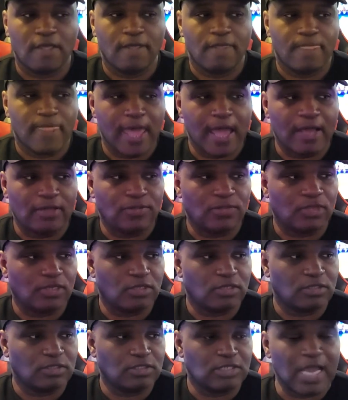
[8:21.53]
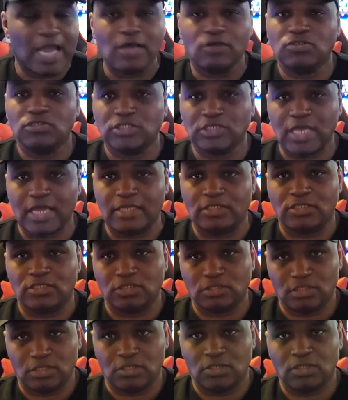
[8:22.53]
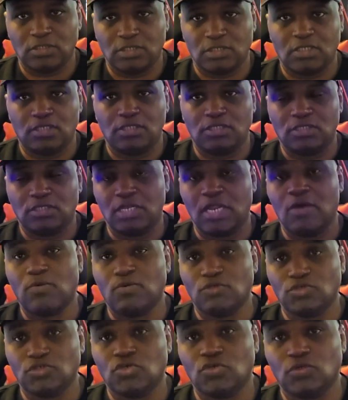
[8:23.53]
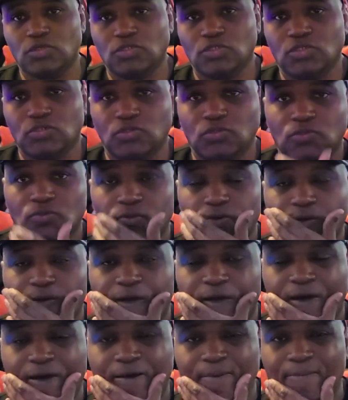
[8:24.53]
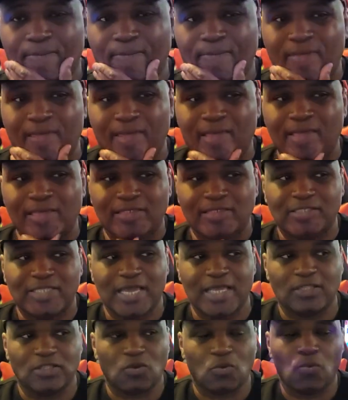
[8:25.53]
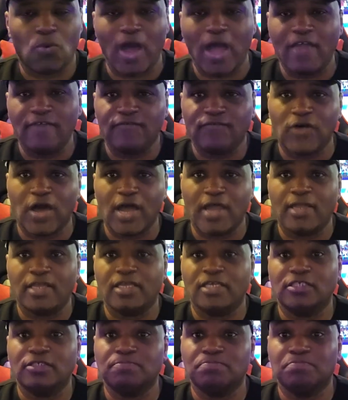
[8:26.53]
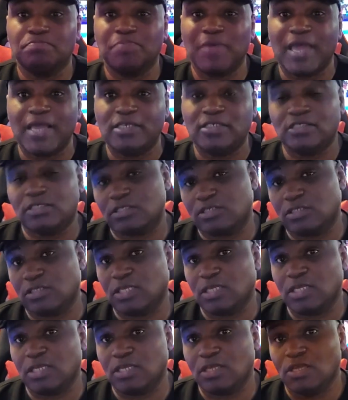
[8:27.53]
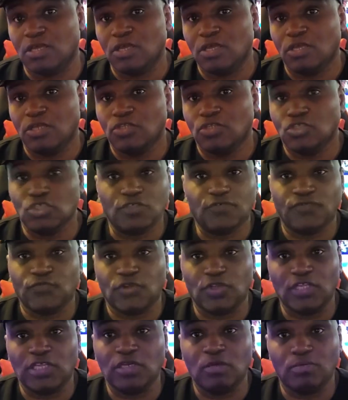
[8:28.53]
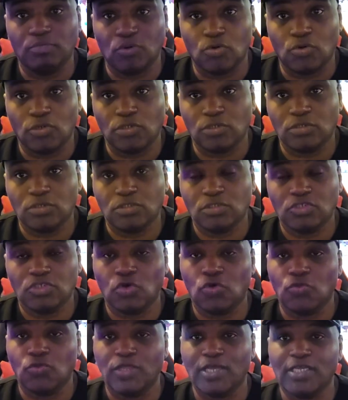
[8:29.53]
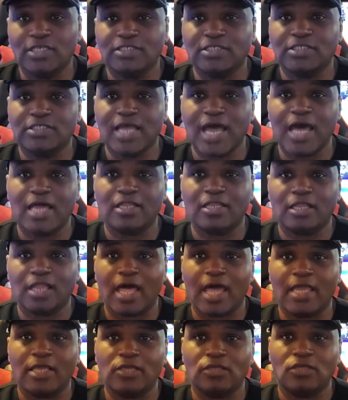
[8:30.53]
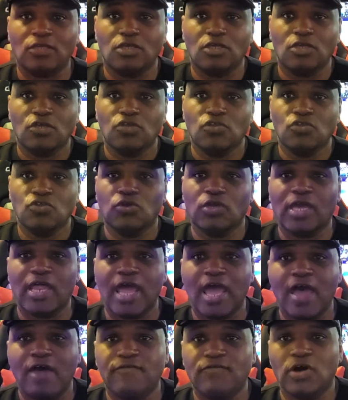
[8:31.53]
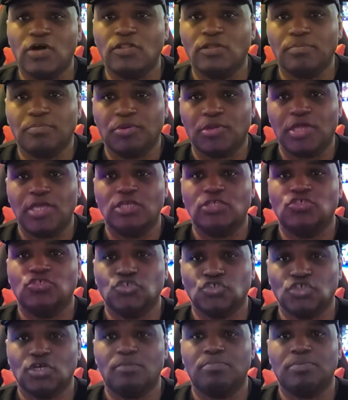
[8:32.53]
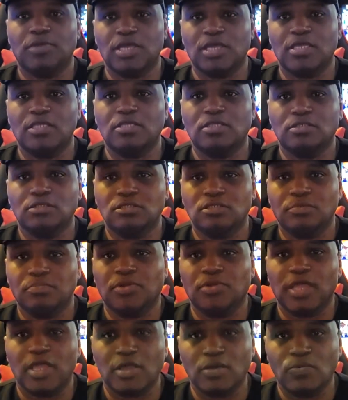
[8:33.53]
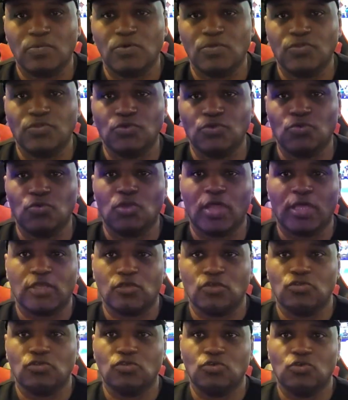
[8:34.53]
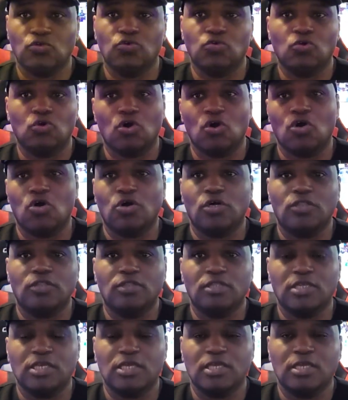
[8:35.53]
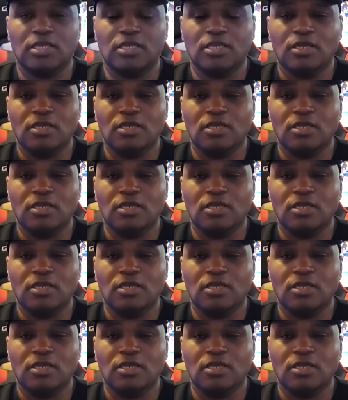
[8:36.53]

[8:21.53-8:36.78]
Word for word: Now the downside to this is, and I will show it to you, um, is that the Wi-Fi is basically just for leaderboard. So there's not like you can have other players jump in to play with you like you do on the